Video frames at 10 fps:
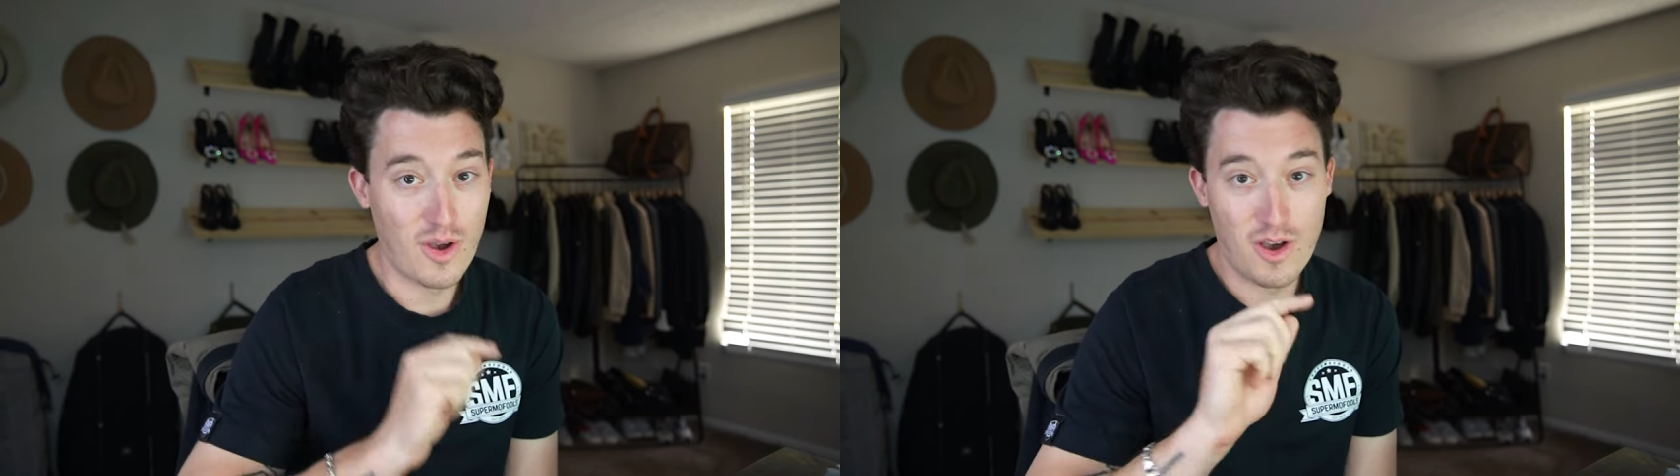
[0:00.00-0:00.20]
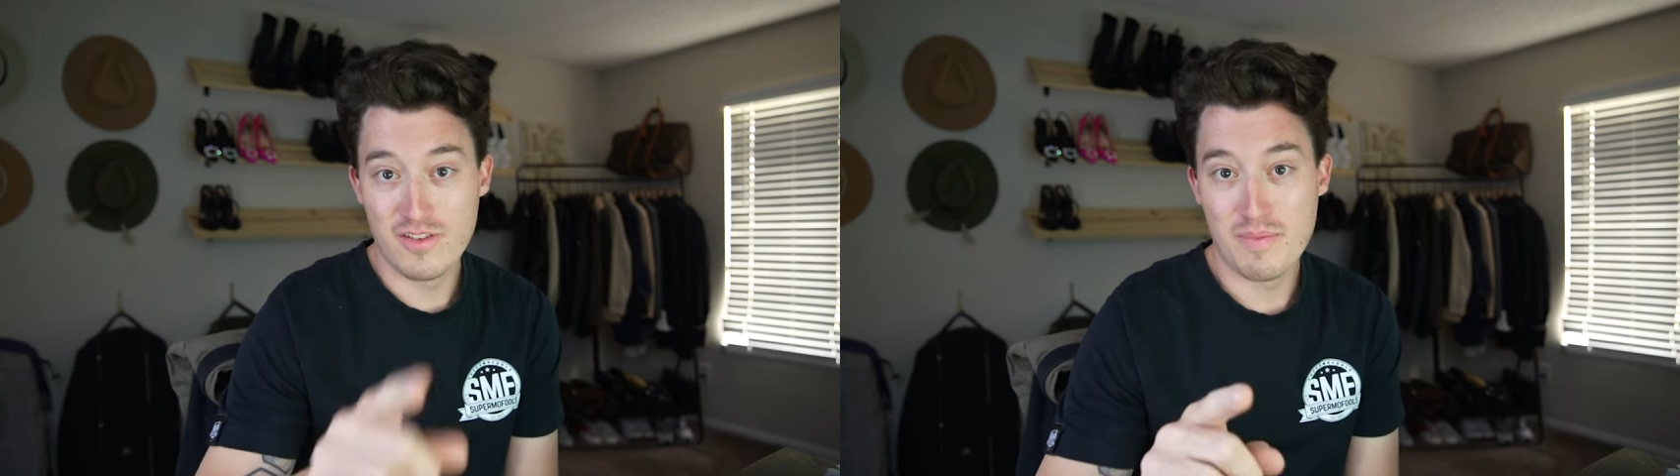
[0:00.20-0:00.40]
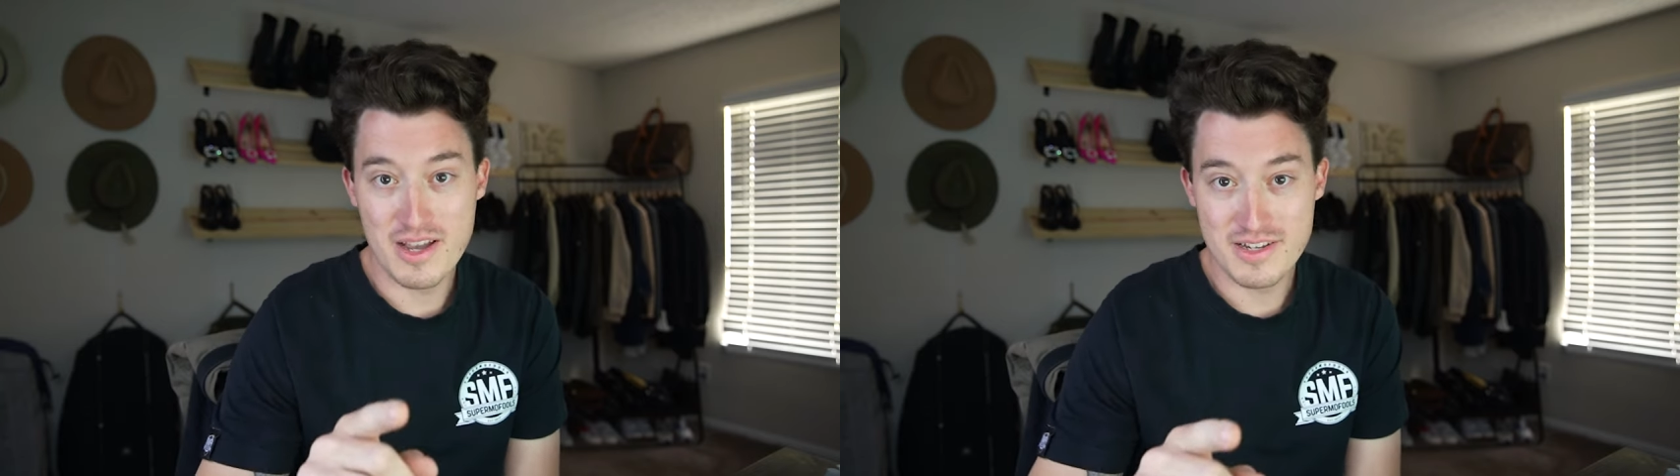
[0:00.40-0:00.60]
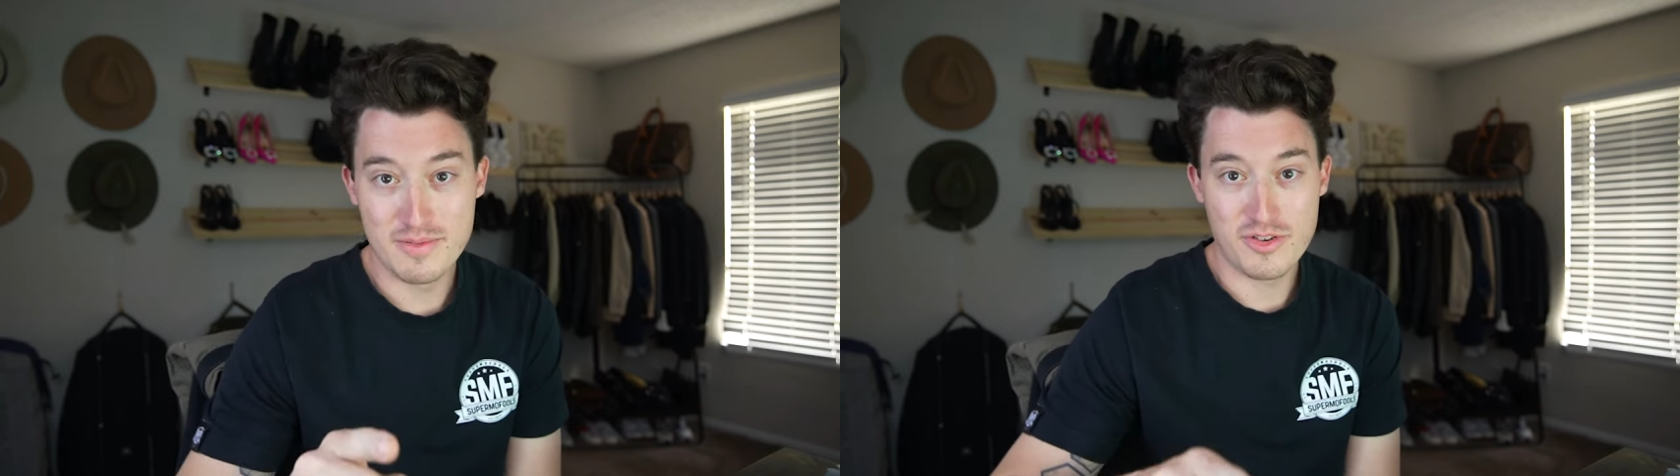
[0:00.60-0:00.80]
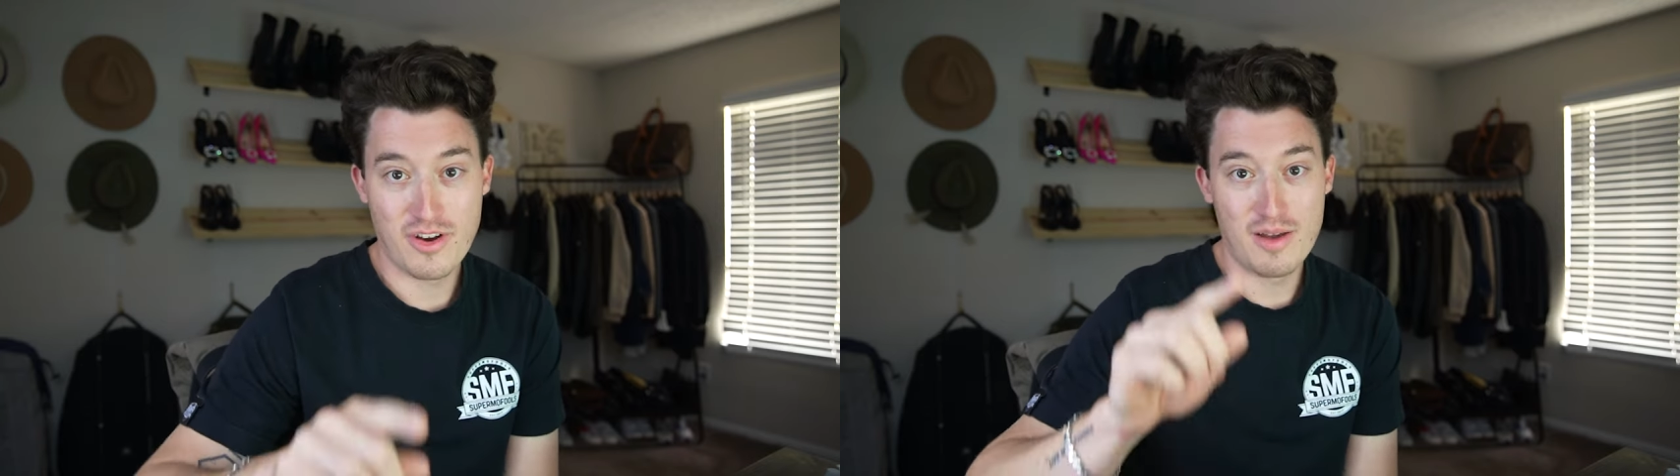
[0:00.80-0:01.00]
all of my
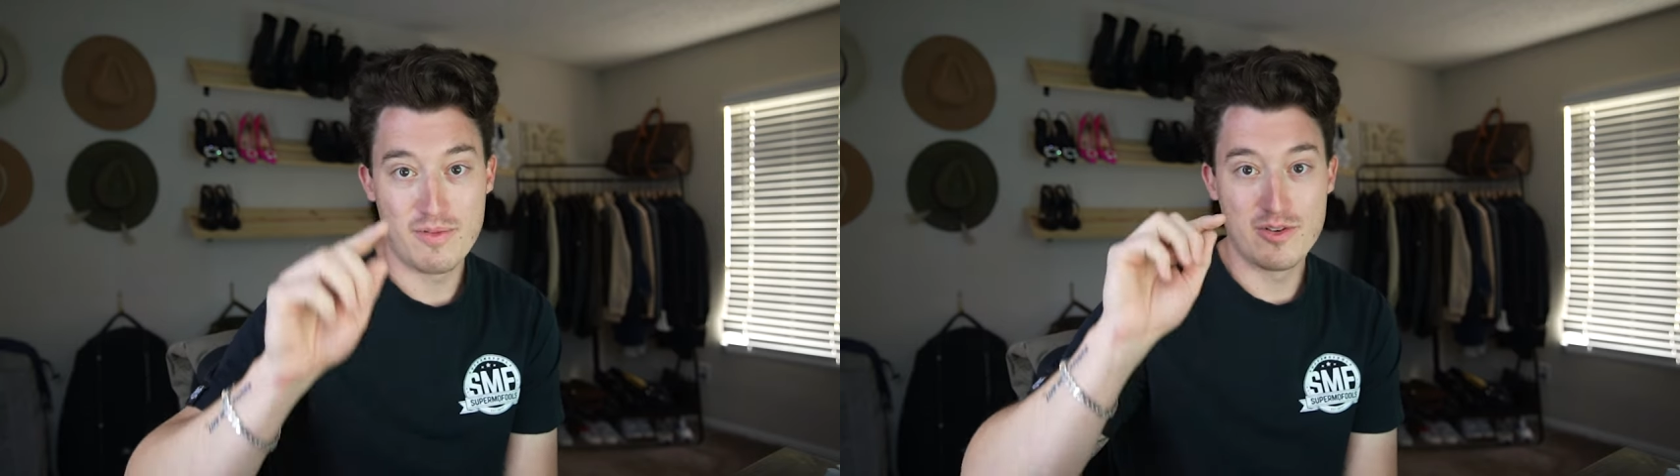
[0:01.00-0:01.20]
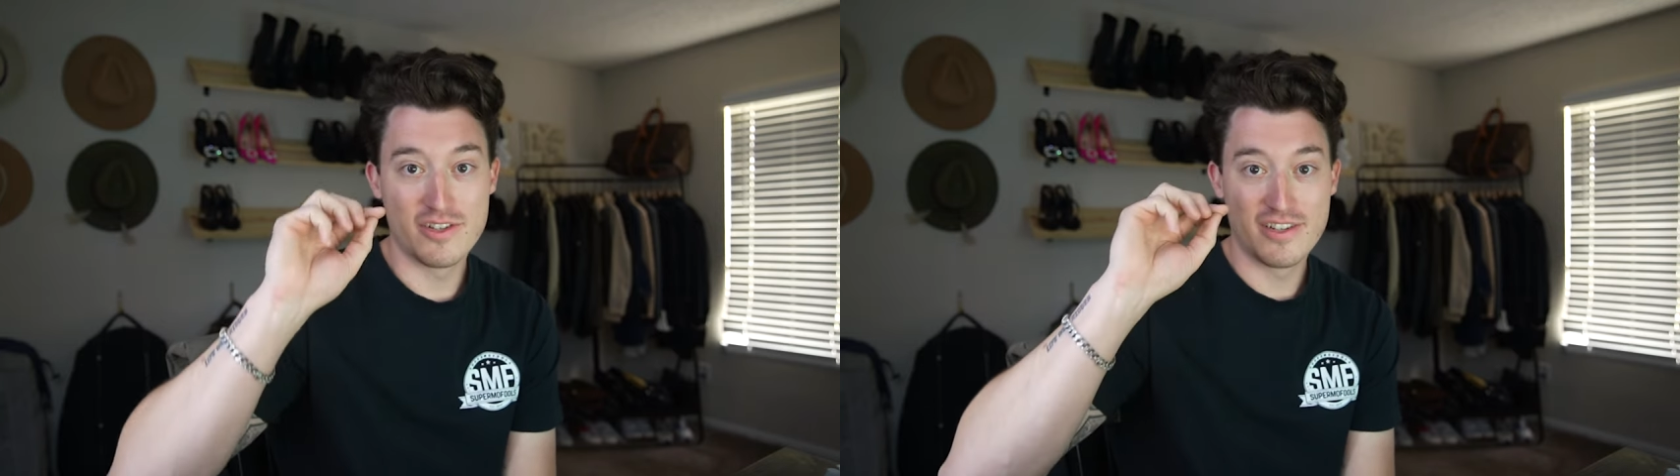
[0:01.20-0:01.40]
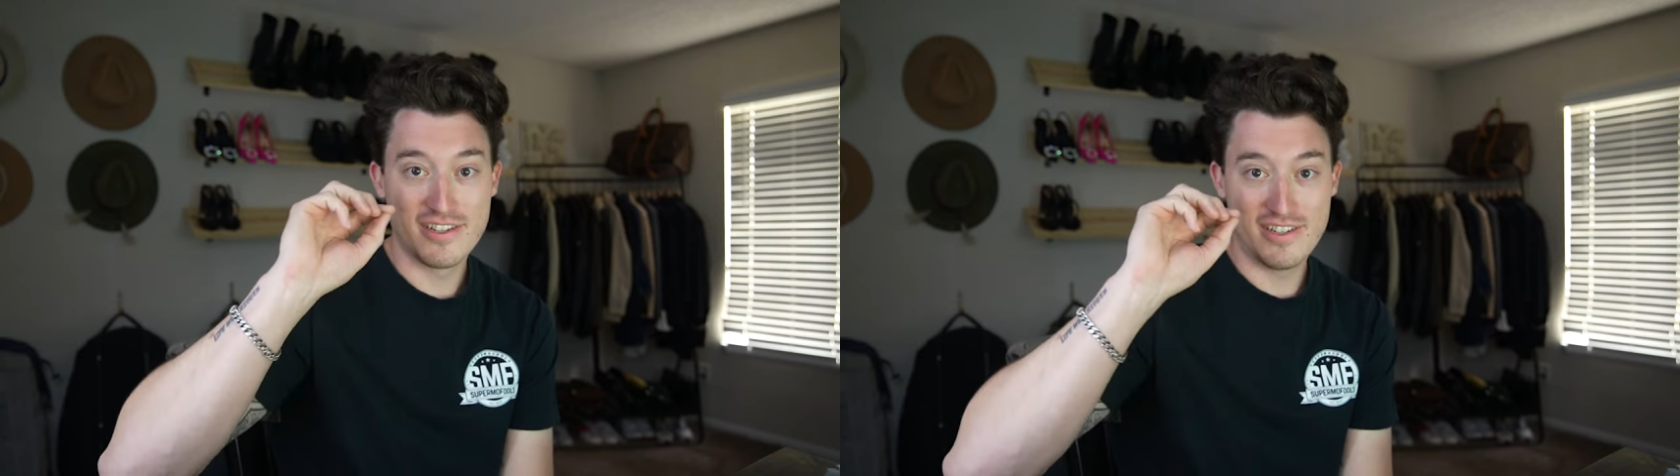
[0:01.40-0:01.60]
subscribers,